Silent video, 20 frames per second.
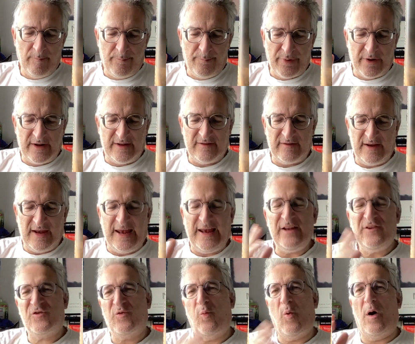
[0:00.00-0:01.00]
but it,
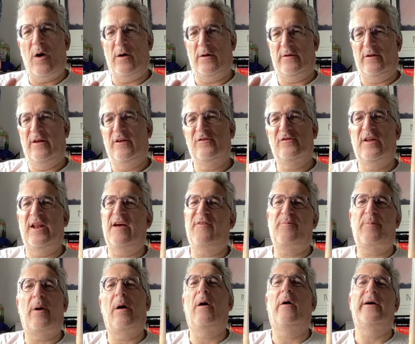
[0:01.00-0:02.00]
each one has left
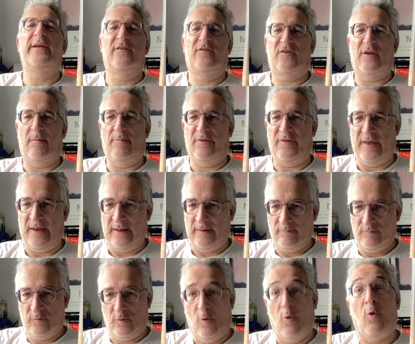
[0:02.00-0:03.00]
behind something
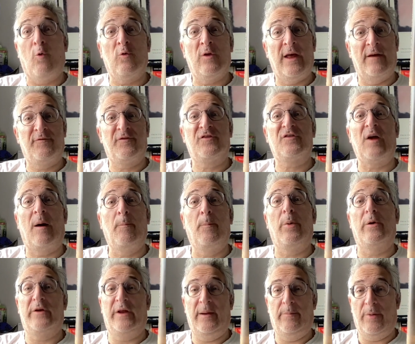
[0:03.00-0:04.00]
or left
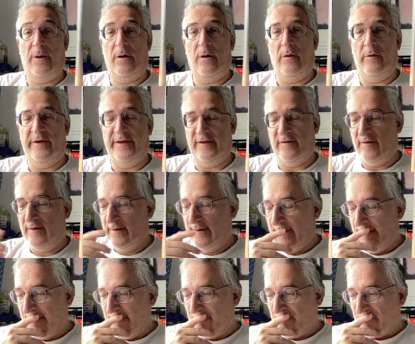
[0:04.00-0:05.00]
somebody behind,
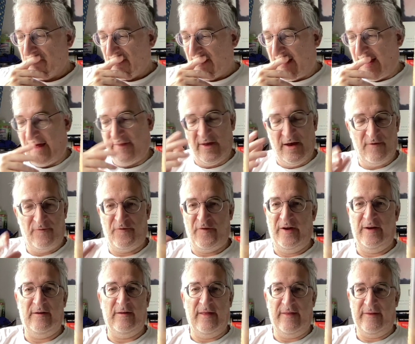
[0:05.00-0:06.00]
and they're
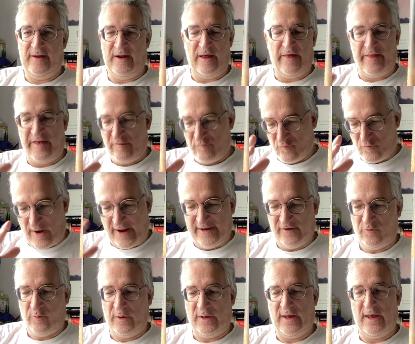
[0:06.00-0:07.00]
you know they're
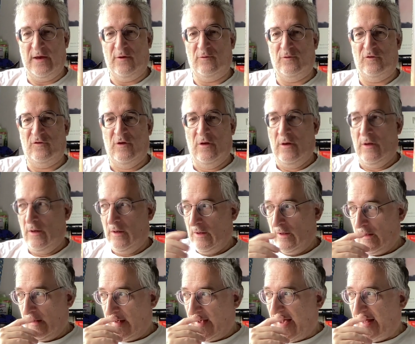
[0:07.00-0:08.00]
racked with guilt.
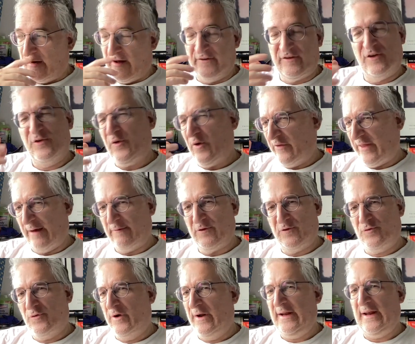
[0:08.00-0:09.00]
And I just thought that was
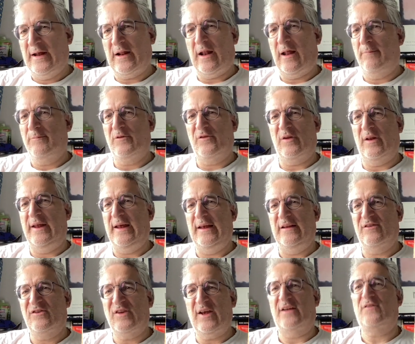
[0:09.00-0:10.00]
really clumsily
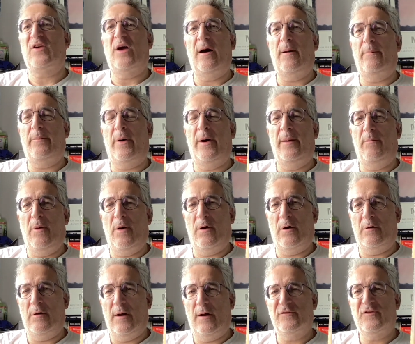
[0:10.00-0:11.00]
set up by
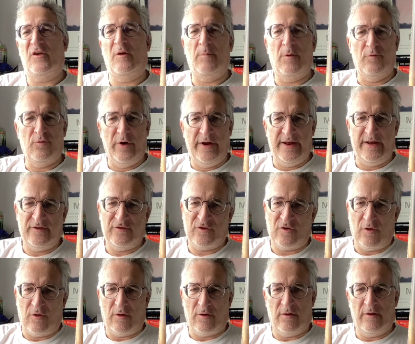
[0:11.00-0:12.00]
Marra. So Maria's
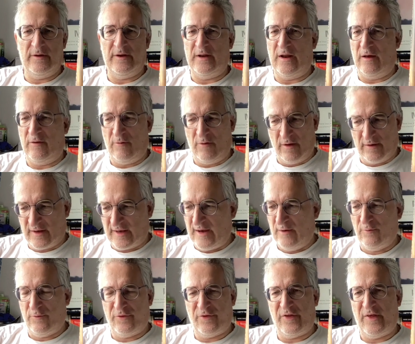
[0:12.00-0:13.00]
got you know a
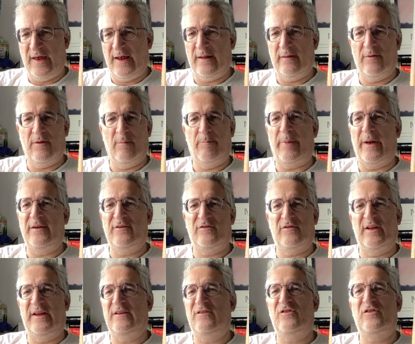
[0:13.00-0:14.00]
guilt thing that
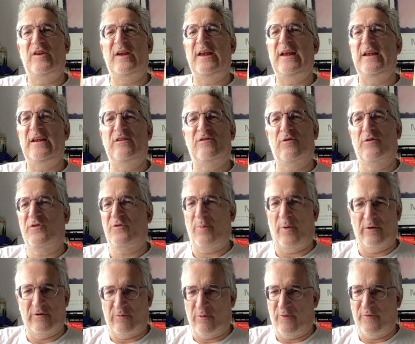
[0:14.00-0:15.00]
basically she's
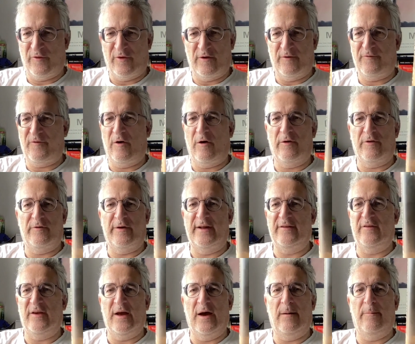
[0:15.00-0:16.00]
responsible for her father
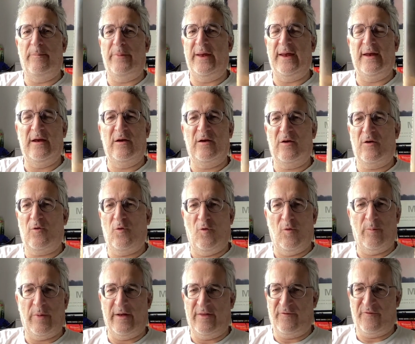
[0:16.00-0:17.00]
ending up being
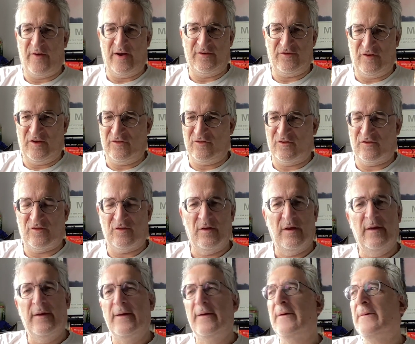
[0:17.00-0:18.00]
caught by the fascists.
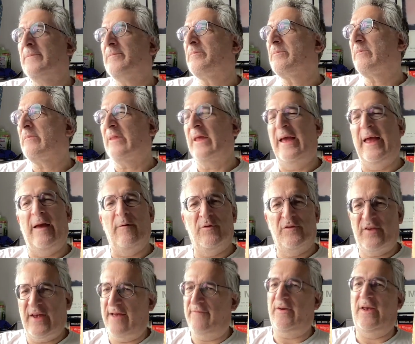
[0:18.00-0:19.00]
It
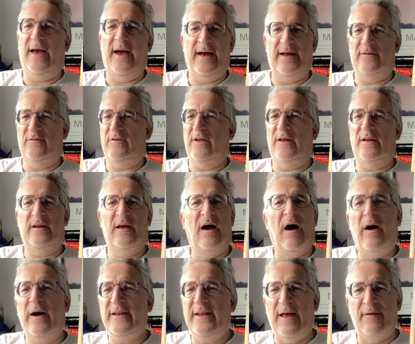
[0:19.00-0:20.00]
was heavy-handed.
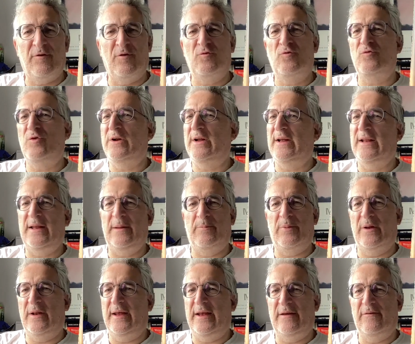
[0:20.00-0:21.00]
I never really
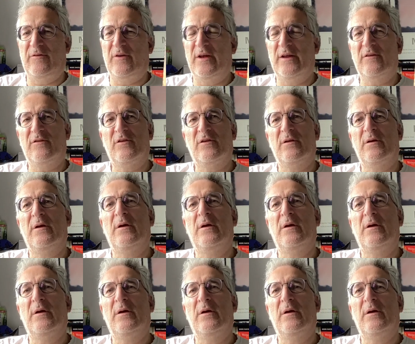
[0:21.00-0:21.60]
believed it.